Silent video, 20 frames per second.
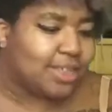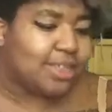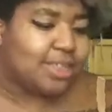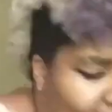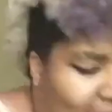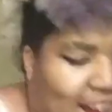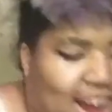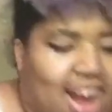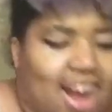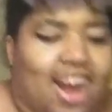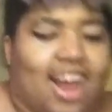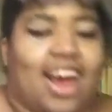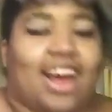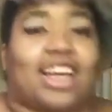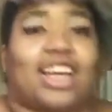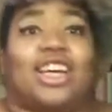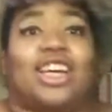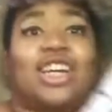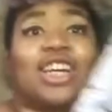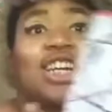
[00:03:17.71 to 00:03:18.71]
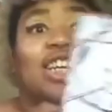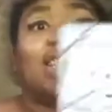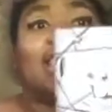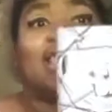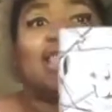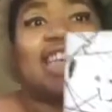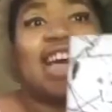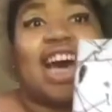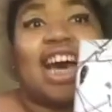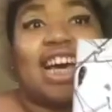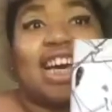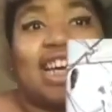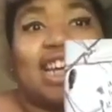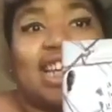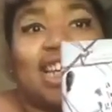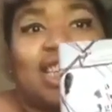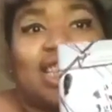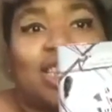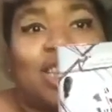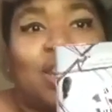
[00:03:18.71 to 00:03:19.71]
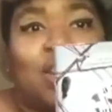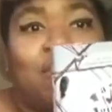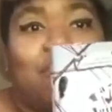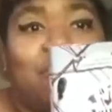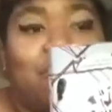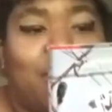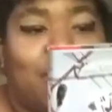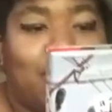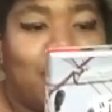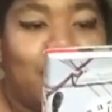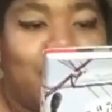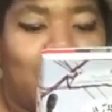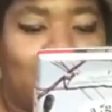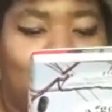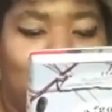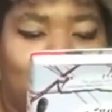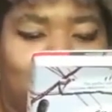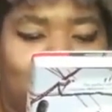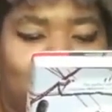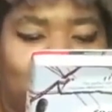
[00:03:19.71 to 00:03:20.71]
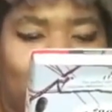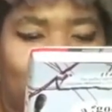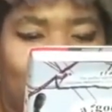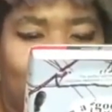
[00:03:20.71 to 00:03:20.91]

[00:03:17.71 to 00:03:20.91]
Our A Good Girl's Guide to Murder